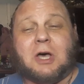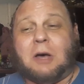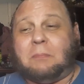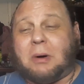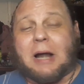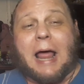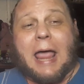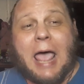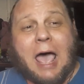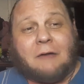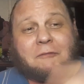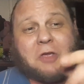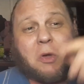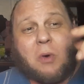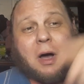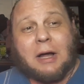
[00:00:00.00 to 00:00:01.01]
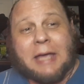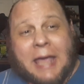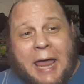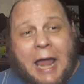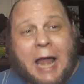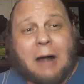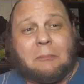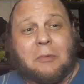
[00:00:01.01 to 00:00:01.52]
But I have you on
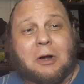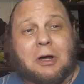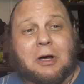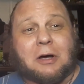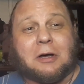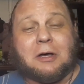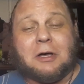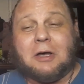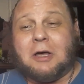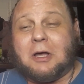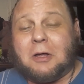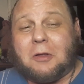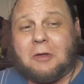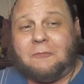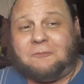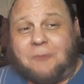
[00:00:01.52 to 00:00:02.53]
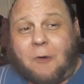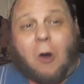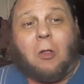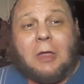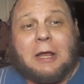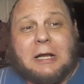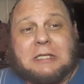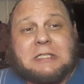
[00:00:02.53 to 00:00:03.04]
camera,
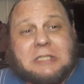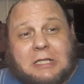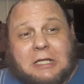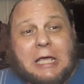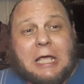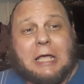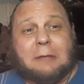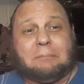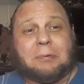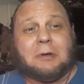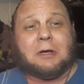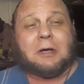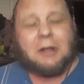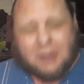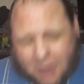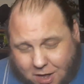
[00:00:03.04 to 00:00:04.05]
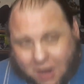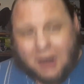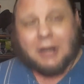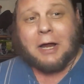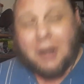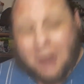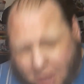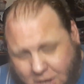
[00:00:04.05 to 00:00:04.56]
falling asleep,
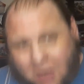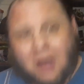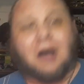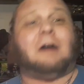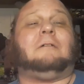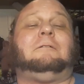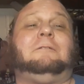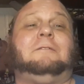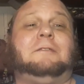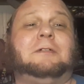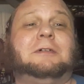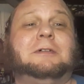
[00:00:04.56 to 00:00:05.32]
nodding off.